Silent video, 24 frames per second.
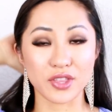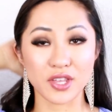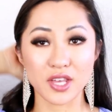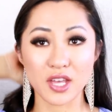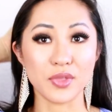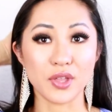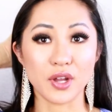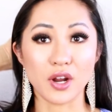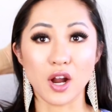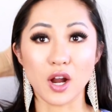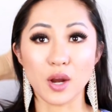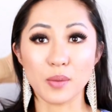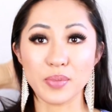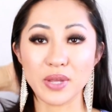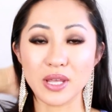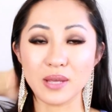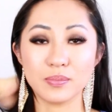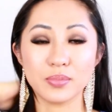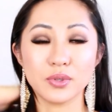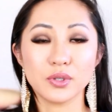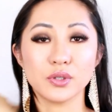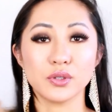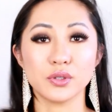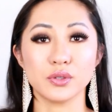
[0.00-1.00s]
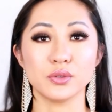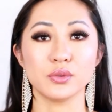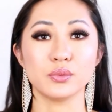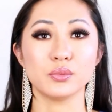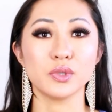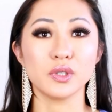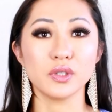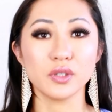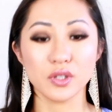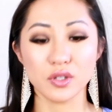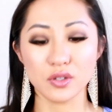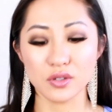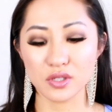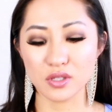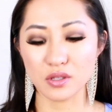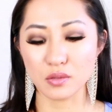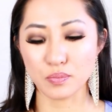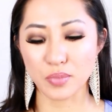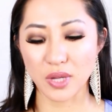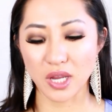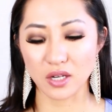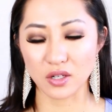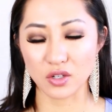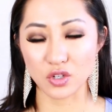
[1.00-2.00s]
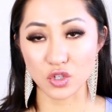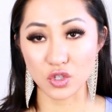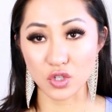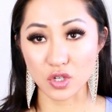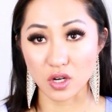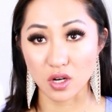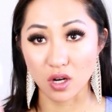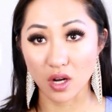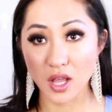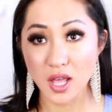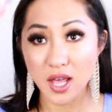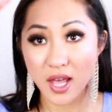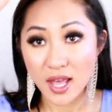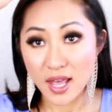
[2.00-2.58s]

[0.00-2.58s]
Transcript: And there are people who will use the Banisher